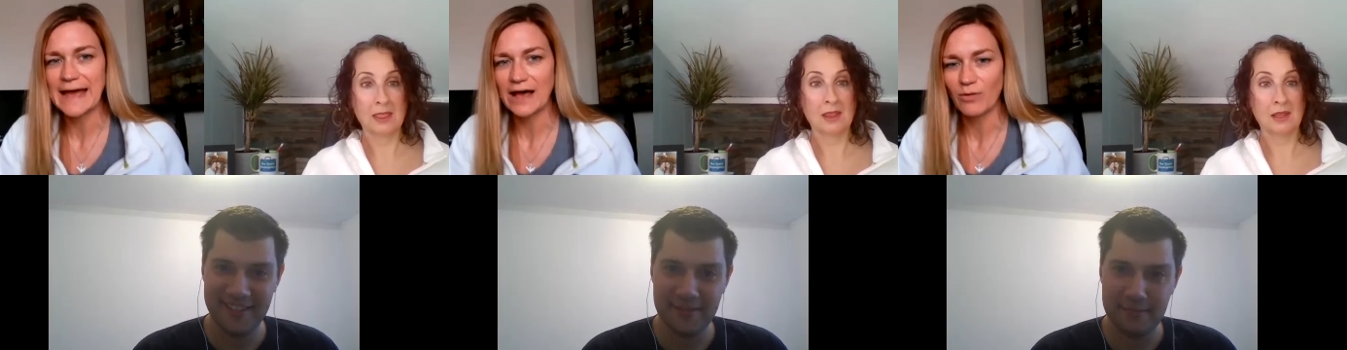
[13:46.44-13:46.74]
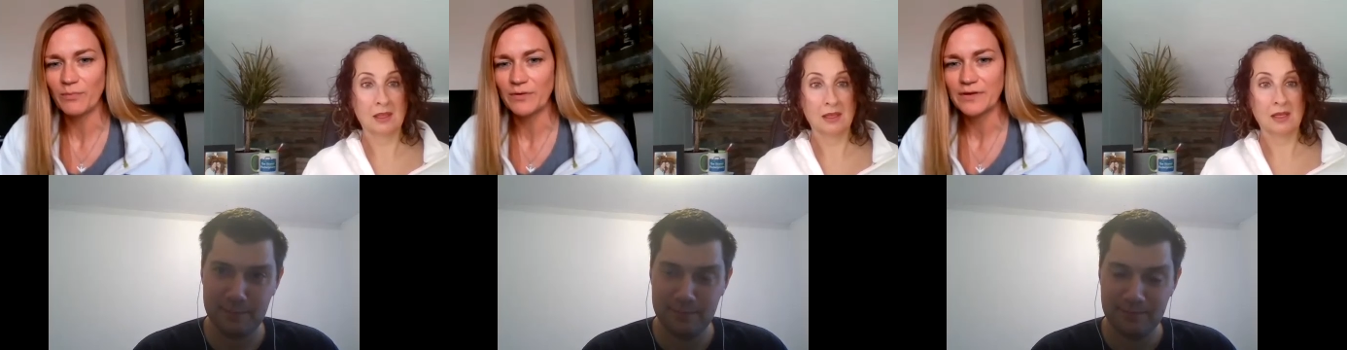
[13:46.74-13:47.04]
Speaker 1: and
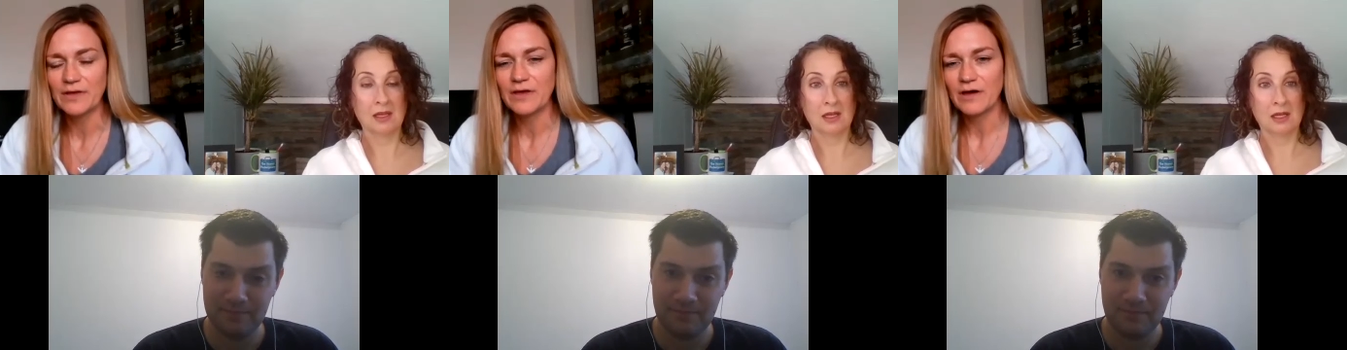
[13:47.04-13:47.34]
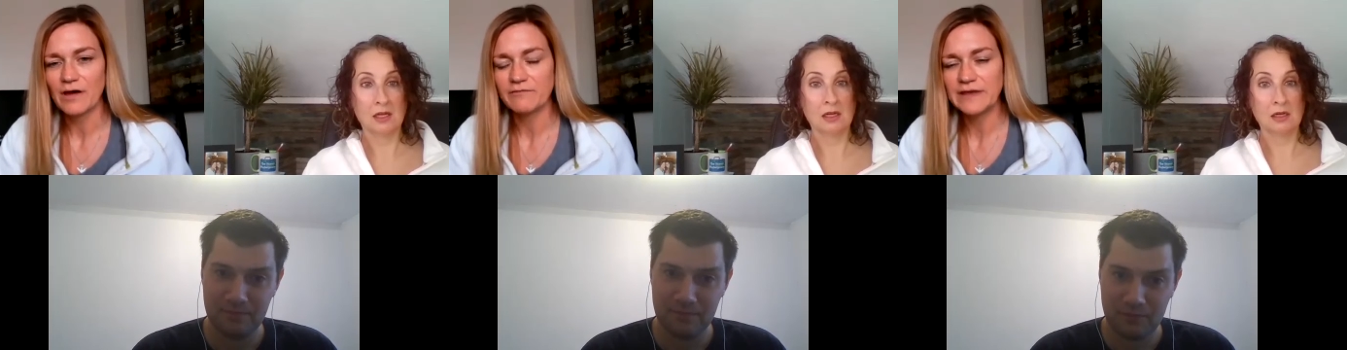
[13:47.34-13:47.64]
help
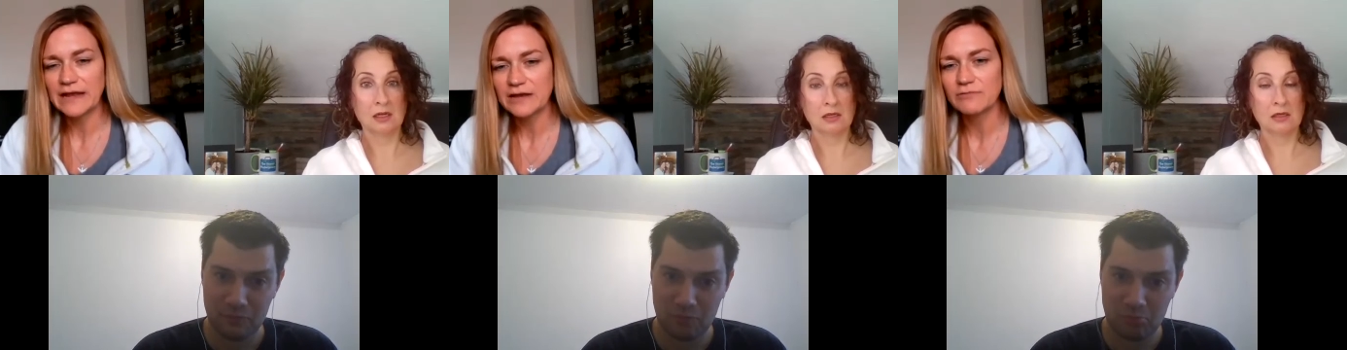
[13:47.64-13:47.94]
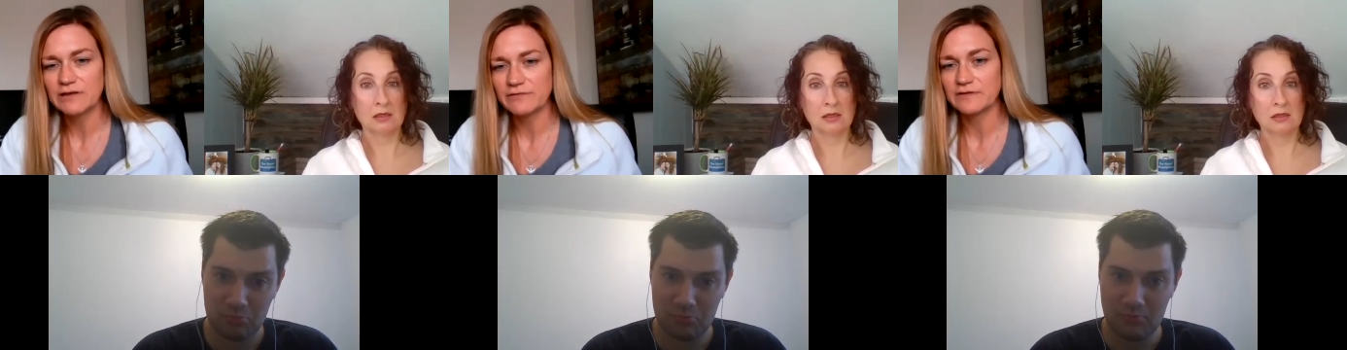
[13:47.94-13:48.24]
of
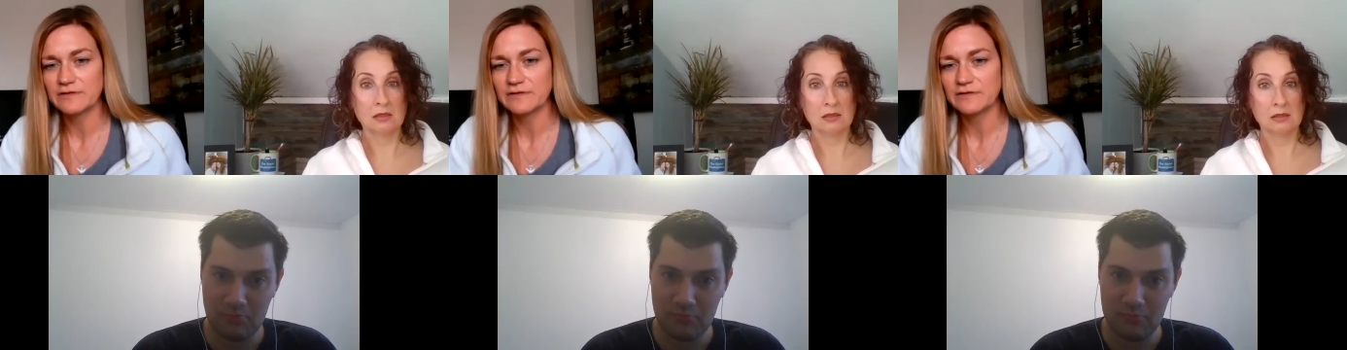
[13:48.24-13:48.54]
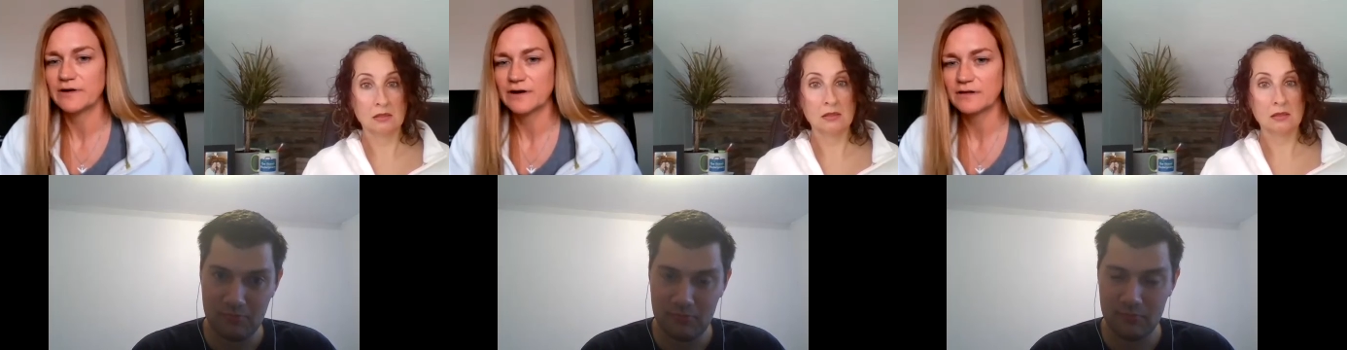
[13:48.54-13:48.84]
getting refunds
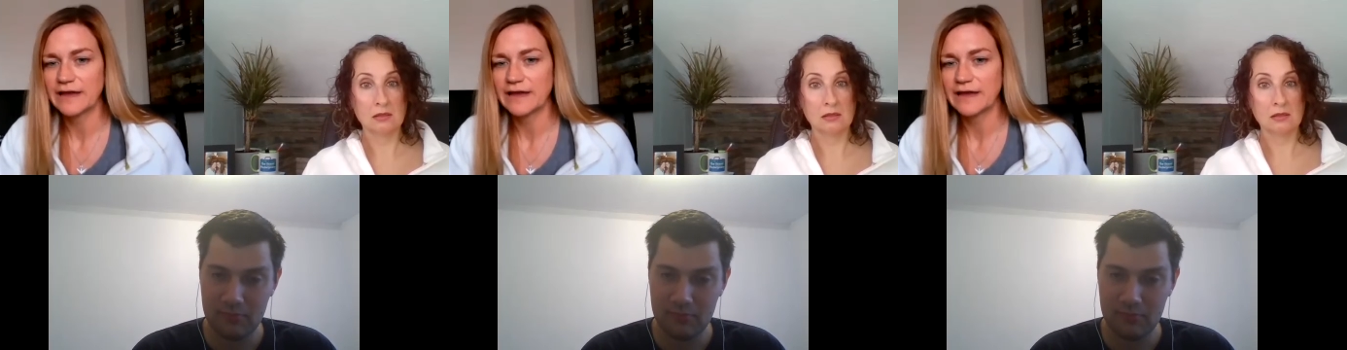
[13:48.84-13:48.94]
back for our